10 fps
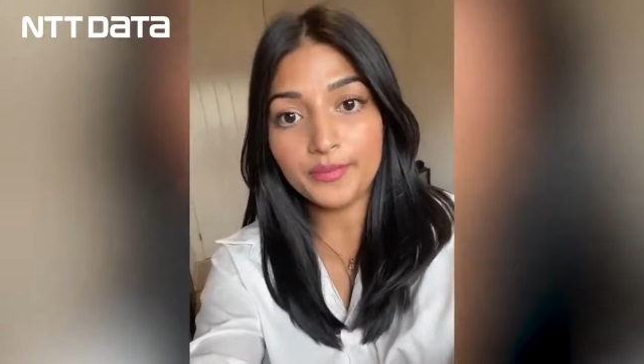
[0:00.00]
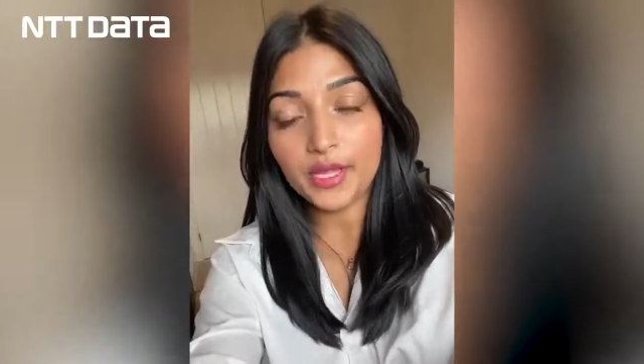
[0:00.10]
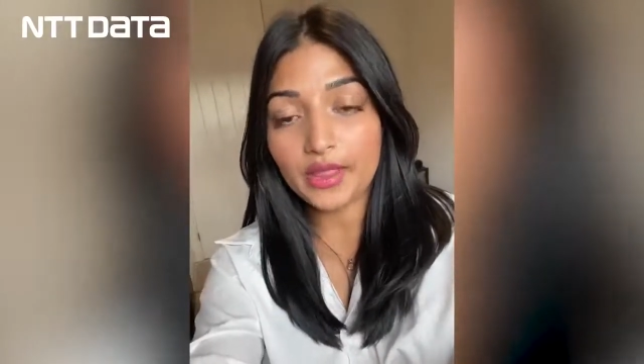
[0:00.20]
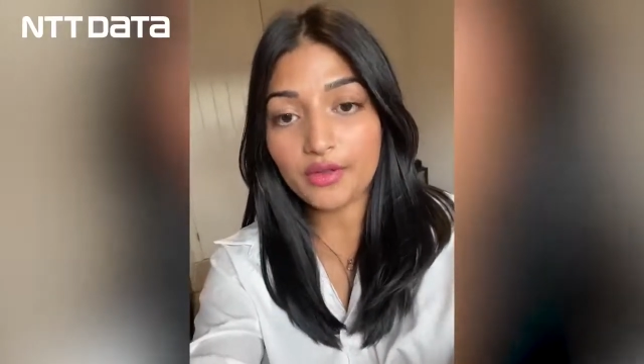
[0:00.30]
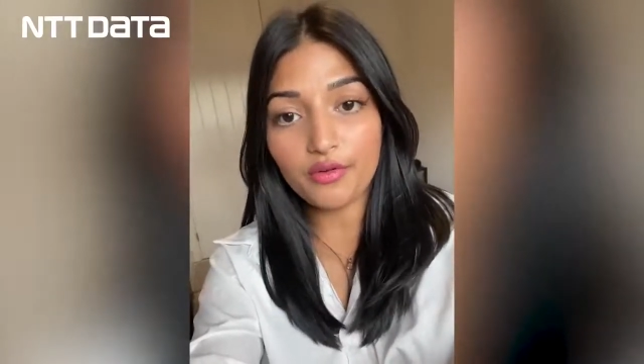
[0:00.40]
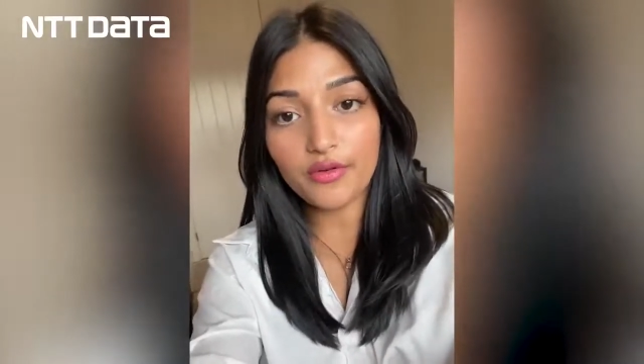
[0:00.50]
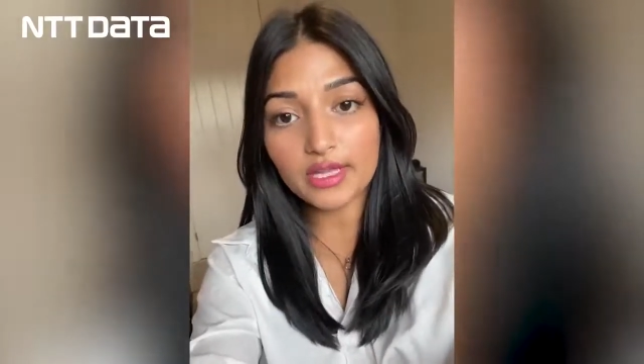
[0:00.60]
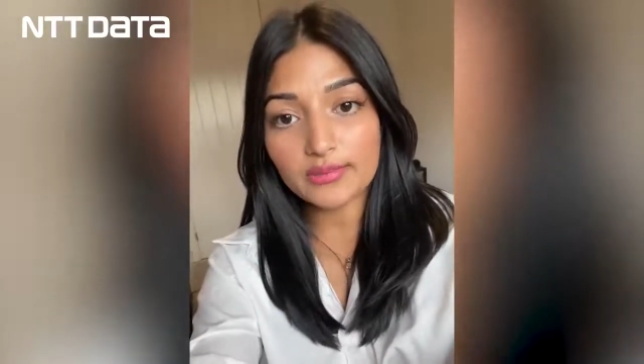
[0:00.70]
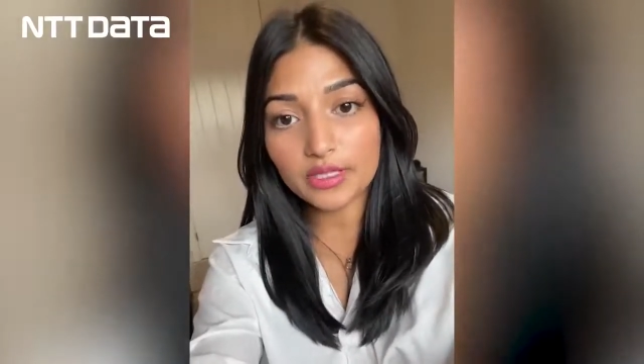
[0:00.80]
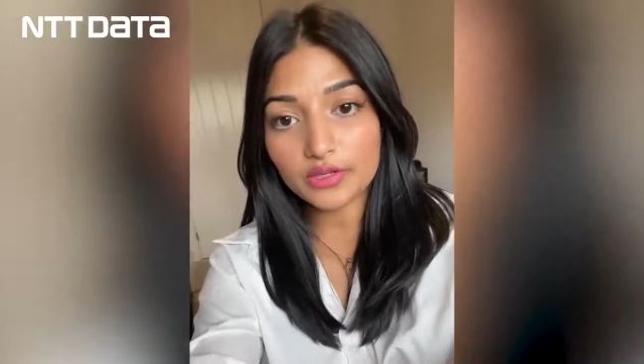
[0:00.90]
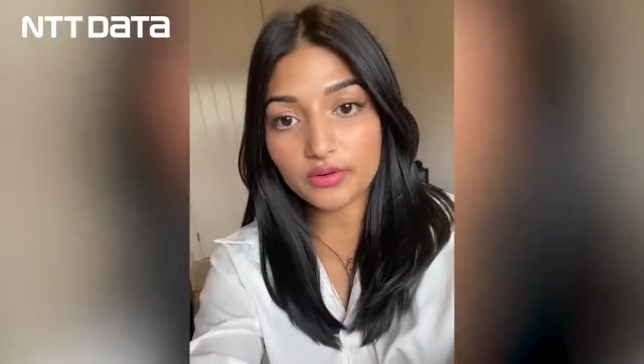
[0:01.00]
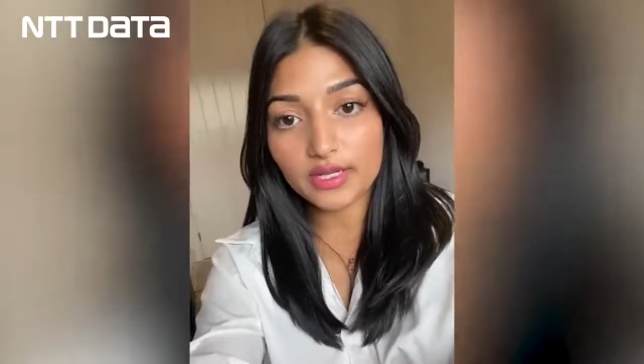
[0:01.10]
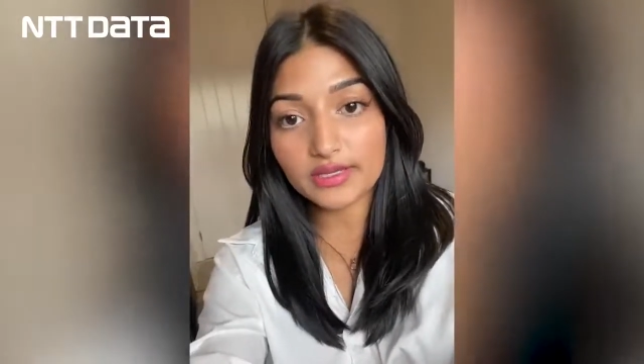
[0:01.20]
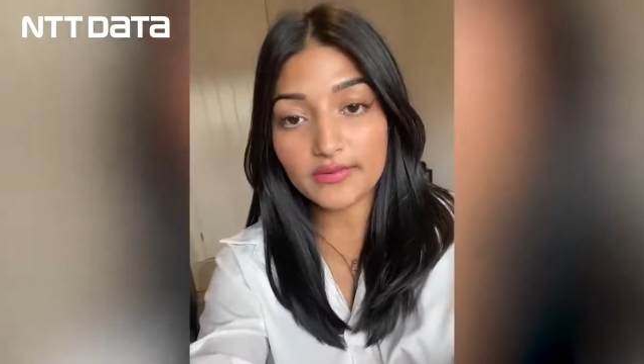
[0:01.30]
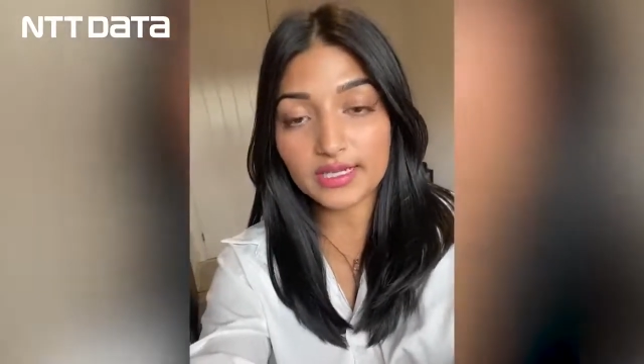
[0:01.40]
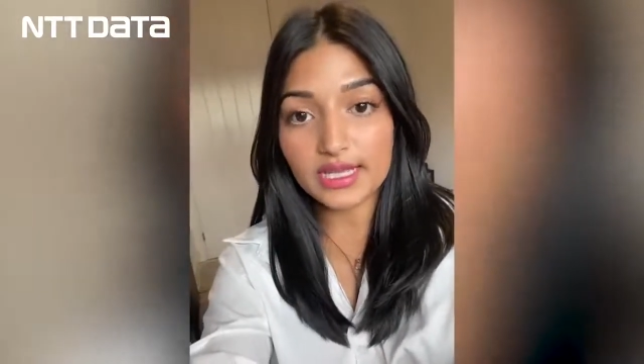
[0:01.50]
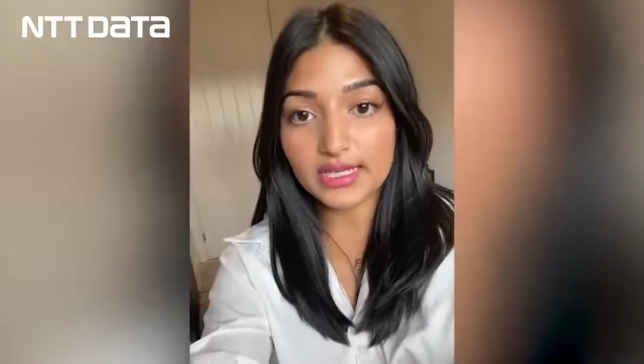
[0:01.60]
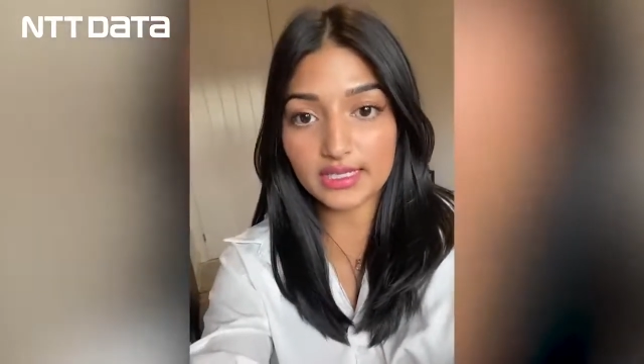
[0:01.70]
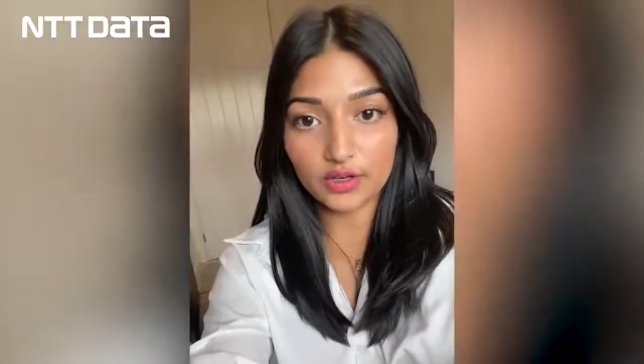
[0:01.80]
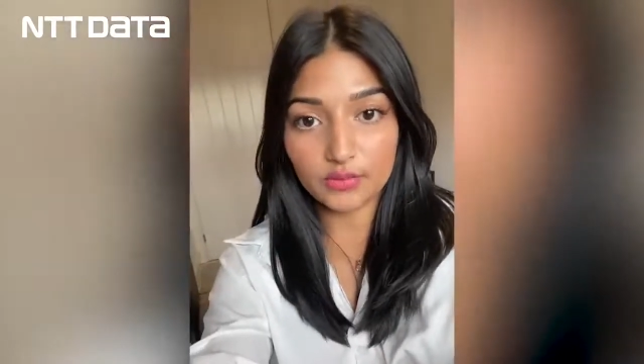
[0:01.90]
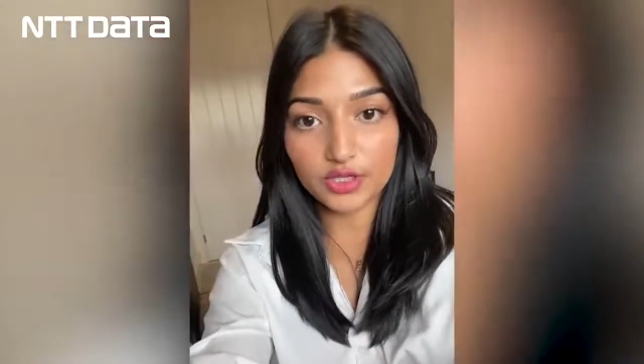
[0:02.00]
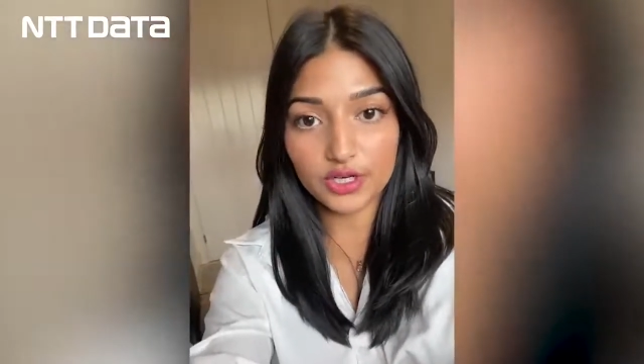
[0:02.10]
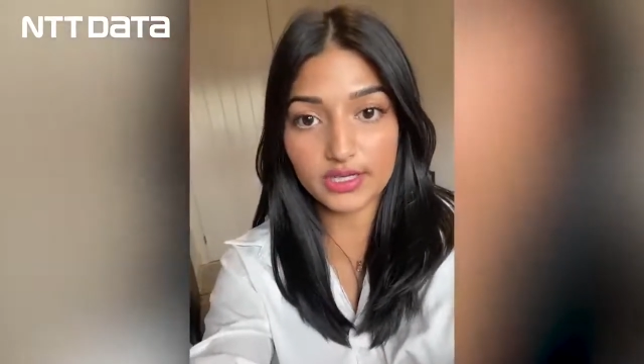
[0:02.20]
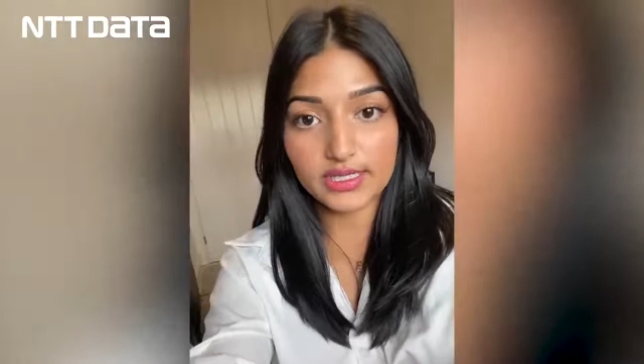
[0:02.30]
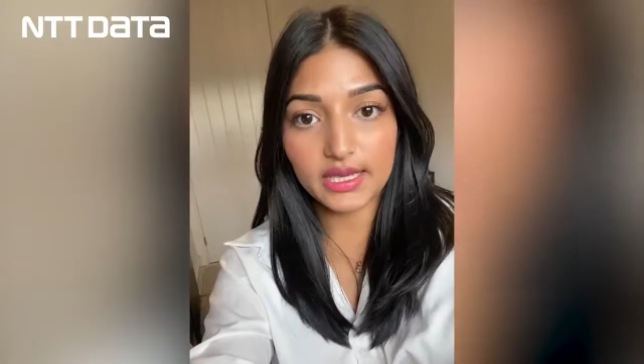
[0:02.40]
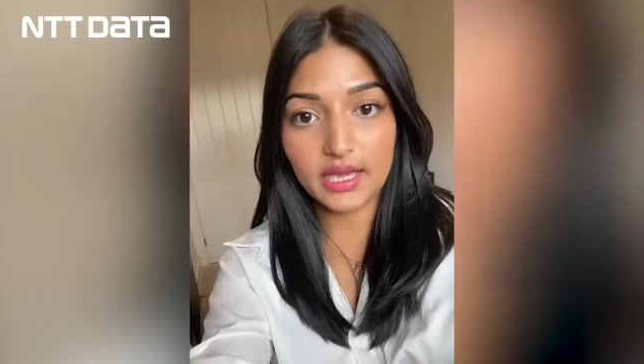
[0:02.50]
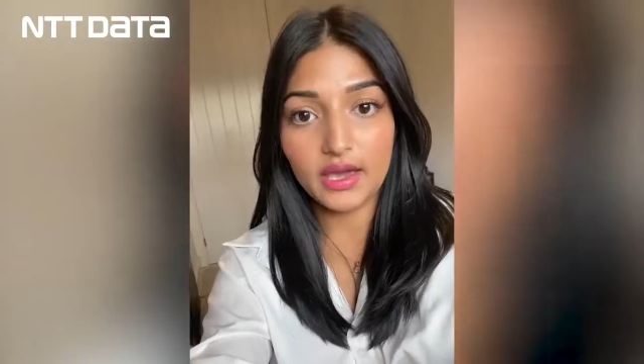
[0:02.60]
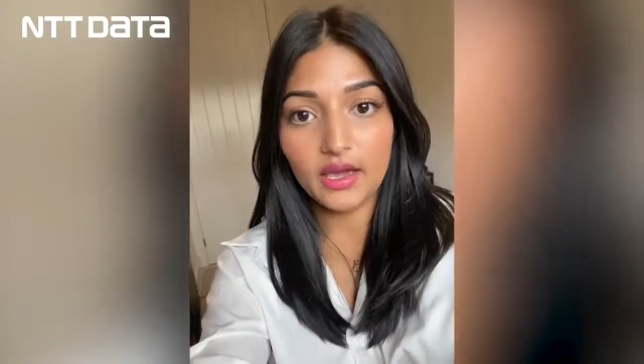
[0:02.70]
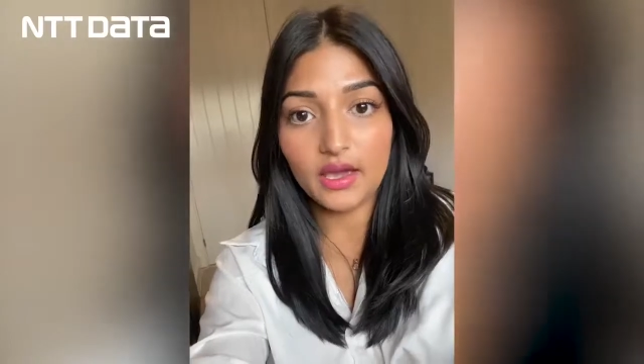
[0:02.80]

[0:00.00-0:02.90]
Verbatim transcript: I think reverse mentoring is a fantastic opportunity